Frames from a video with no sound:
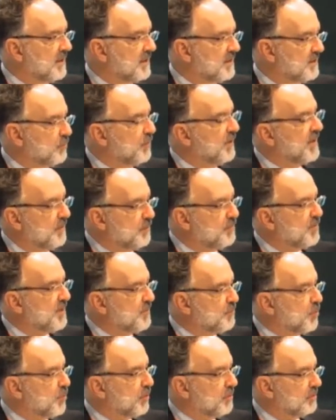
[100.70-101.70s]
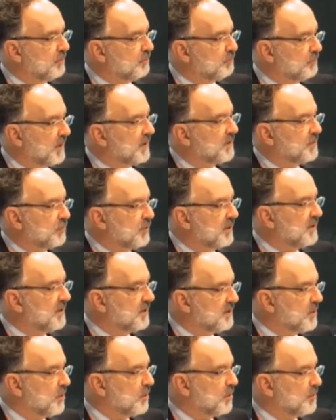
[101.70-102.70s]
is really people. That's what
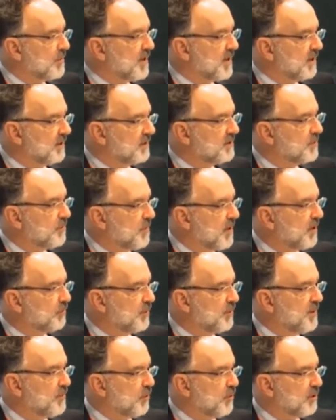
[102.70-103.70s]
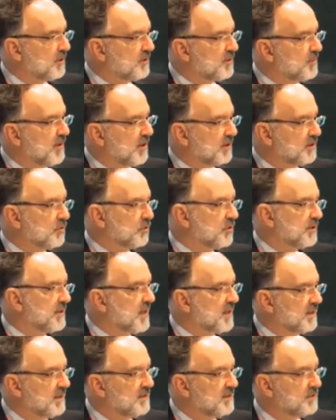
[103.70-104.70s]
it's all about. It's about people, it's about
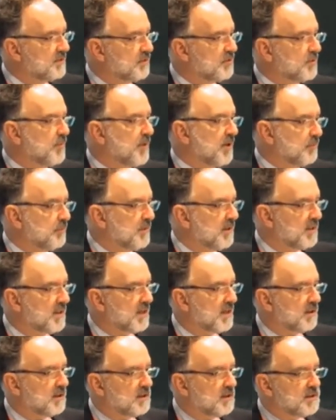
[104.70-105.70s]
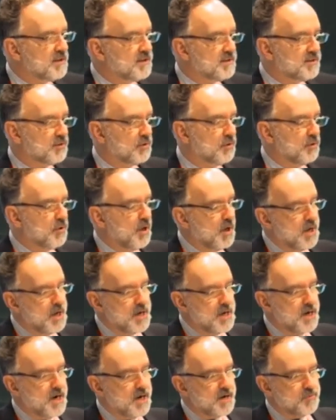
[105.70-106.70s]
societies, it's about mentalities. So
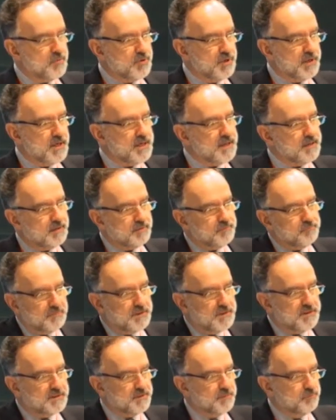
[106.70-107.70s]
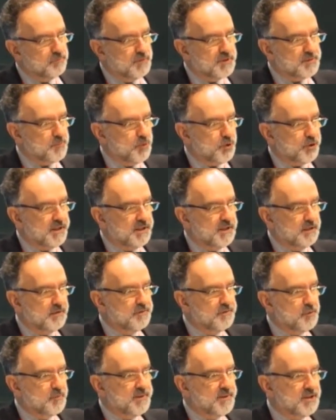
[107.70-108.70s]
I would like this morning, in the
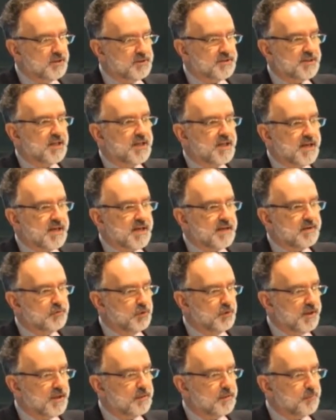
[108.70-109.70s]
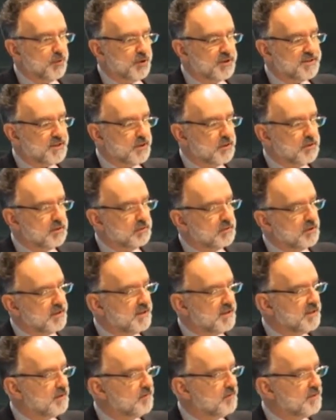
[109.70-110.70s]
few minutes that I have, to help us all
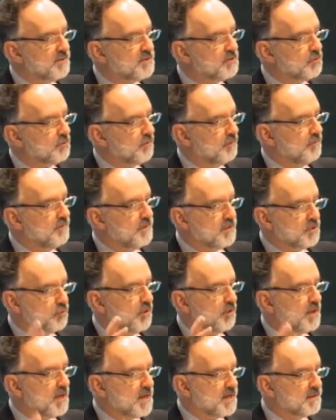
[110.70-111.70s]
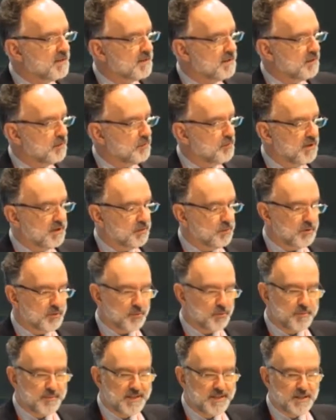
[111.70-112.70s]
collectively sort of visualize a little bit
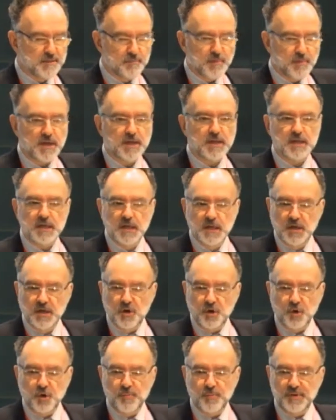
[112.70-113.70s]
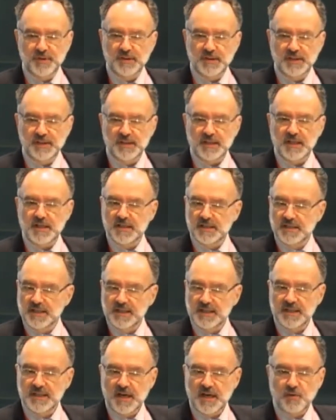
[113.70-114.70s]
what we mean by open data
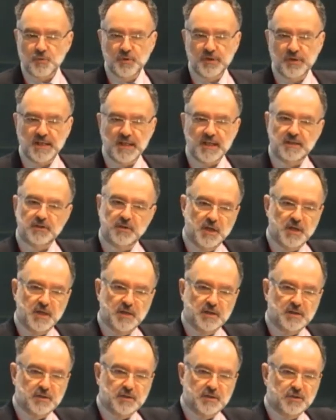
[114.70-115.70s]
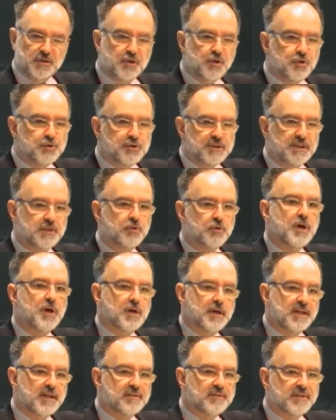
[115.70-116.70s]
and how we can use it to
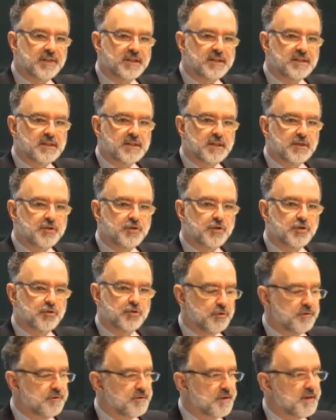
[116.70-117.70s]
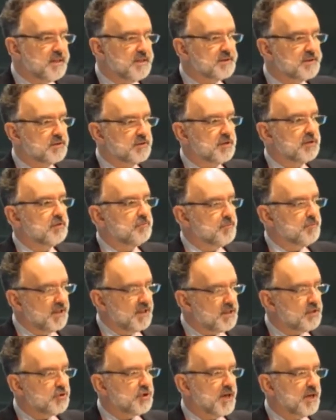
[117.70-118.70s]
our advantage to face
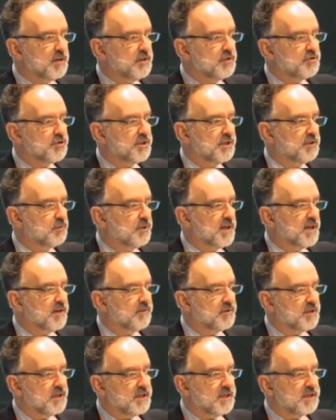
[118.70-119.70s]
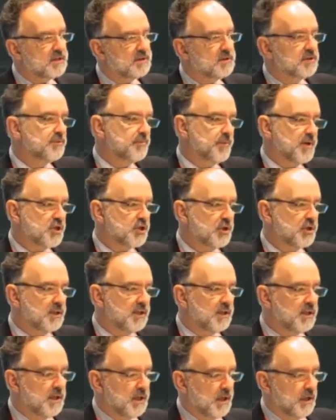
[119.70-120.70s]
many challenges that we have ahead,
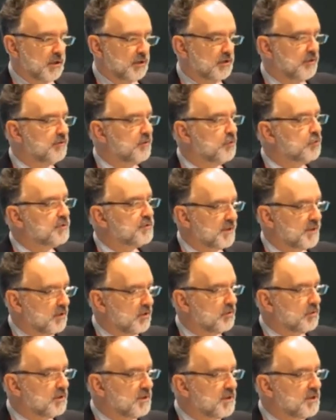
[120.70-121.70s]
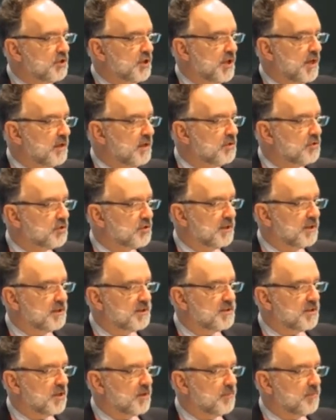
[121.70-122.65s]
especially the food security challenge that is